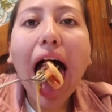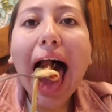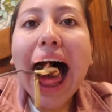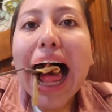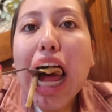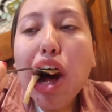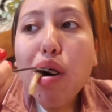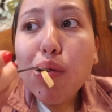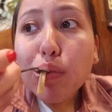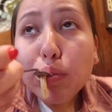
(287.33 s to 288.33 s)
Dutch guy that
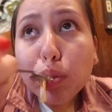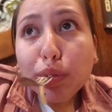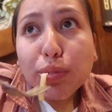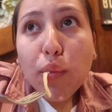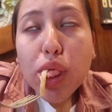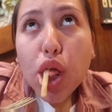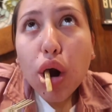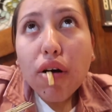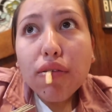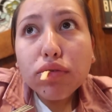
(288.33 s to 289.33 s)
was who asked for that. Oh,
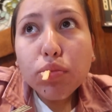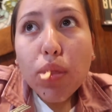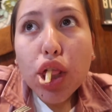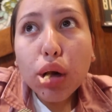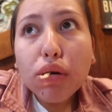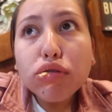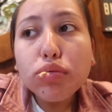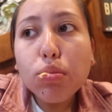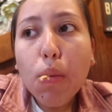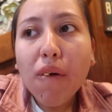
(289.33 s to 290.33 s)
me.
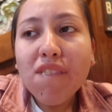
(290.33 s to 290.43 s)
Yeah. Oh.